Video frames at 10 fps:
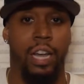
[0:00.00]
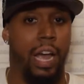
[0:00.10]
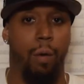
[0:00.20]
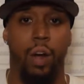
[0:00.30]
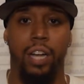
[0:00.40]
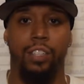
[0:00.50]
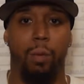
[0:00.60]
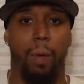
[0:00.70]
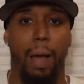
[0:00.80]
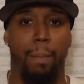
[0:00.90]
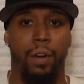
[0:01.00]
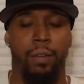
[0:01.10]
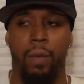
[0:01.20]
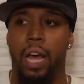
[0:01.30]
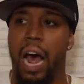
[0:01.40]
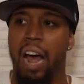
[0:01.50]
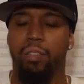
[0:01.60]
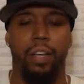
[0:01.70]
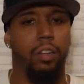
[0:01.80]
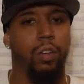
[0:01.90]
And what ends up happening, I
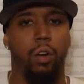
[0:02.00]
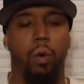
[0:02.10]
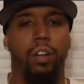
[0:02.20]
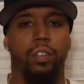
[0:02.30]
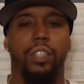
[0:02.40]
think, you know what?